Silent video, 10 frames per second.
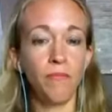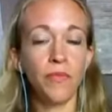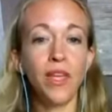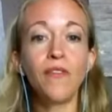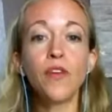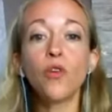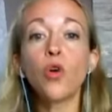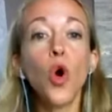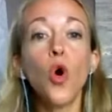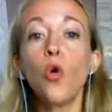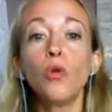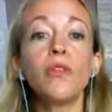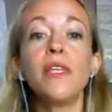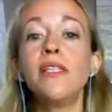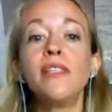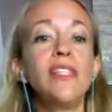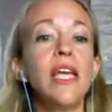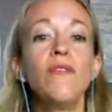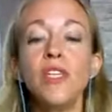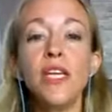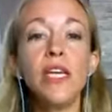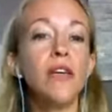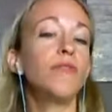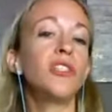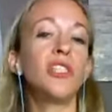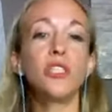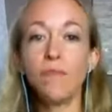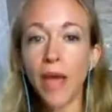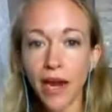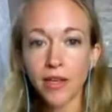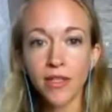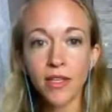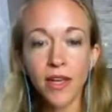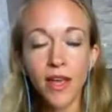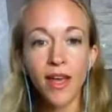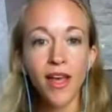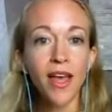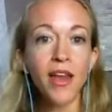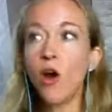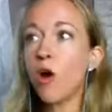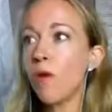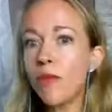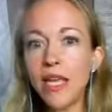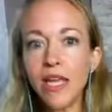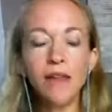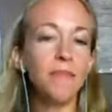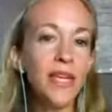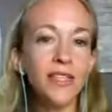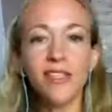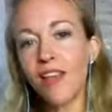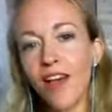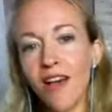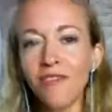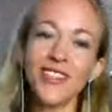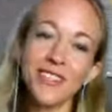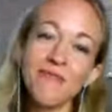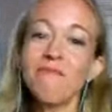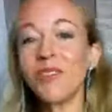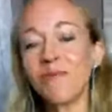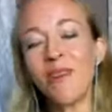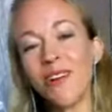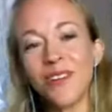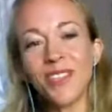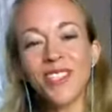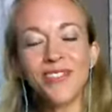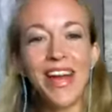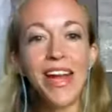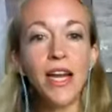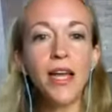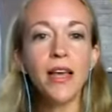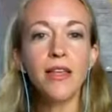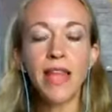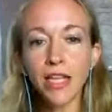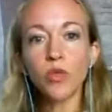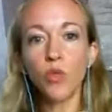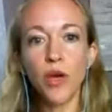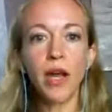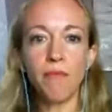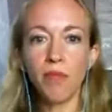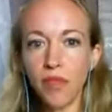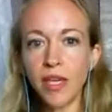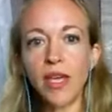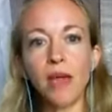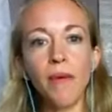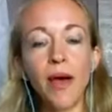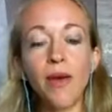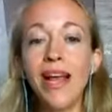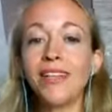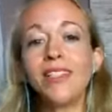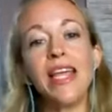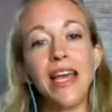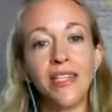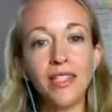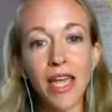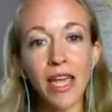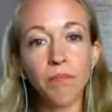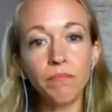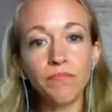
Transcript: If your goal is safety and respect and harmony and peace and love, those are my goals, right? That's what I'm thinking about as the end game.